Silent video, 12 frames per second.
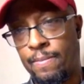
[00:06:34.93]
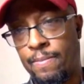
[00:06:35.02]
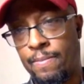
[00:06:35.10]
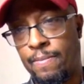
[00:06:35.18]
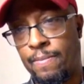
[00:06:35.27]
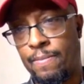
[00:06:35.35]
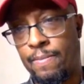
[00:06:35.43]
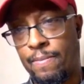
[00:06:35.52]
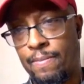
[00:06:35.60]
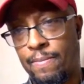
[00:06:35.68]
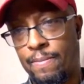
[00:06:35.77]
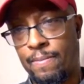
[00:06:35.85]

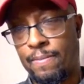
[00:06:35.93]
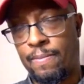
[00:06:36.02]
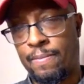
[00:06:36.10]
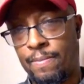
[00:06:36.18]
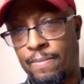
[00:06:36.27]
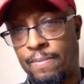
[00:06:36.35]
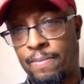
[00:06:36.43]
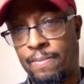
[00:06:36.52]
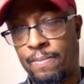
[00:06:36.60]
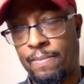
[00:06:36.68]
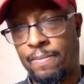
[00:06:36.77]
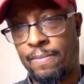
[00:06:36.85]

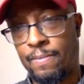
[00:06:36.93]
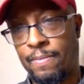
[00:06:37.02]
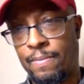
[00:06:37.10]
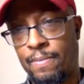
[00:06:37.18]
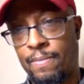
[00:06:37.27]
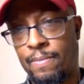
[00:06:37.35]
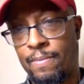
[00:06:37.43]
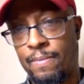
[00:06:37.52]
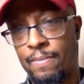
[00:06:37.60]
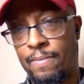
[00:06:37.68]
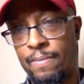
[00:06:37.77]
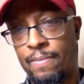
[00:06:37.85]

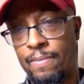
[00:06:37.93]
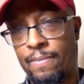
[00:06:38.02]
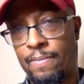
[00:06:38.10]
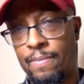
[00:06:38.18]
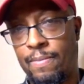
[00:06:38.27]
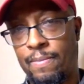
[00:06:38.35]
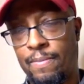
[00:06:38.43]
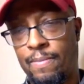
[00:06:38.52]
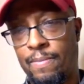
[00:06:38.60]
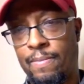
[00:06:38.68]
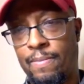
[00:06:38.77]
This person isn't speaking.